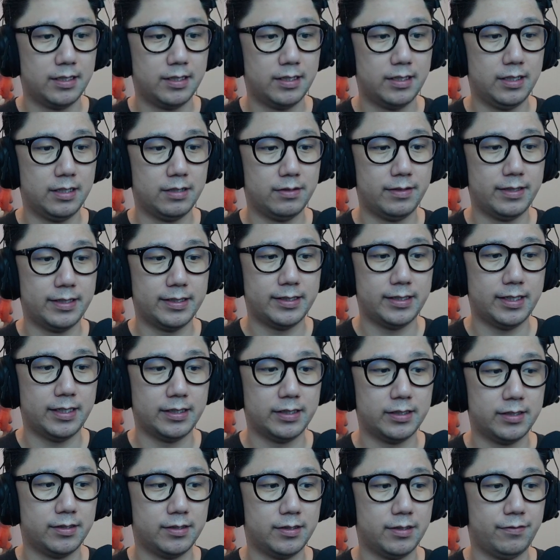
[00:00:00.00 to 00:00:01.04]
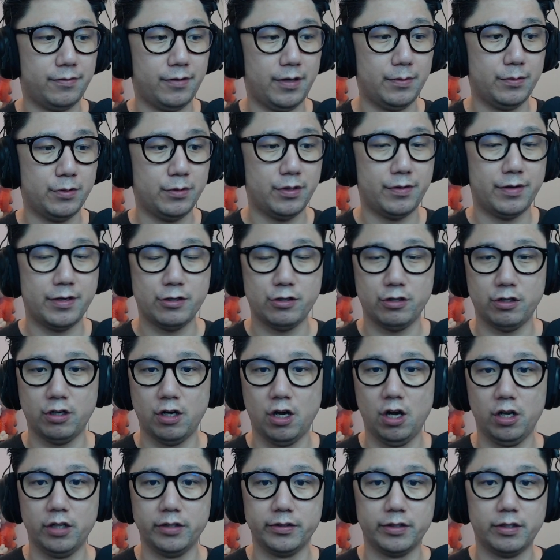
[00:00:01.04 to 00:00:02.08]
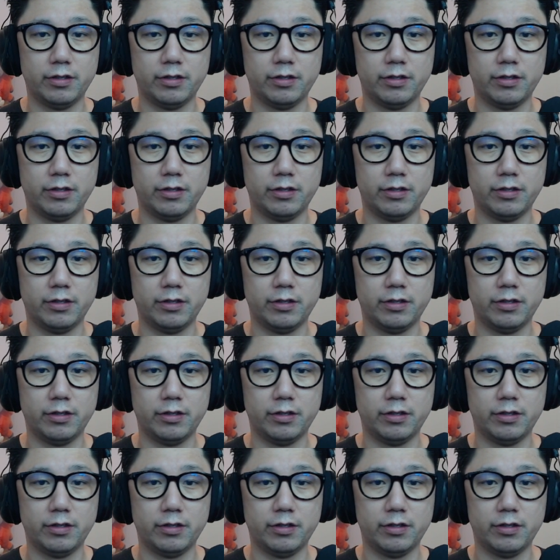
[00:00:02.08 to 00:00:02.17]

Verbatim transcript: D L S S frame generation on.